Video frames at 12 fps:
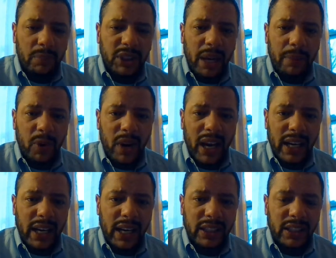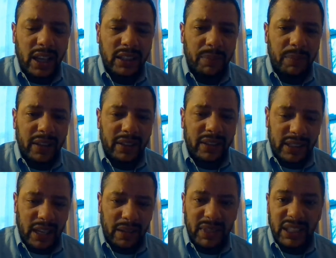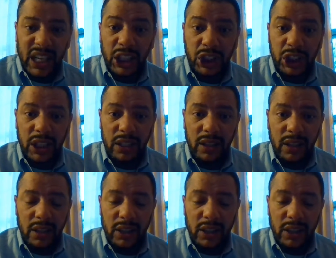chapter 8, and it talks about the segmentation,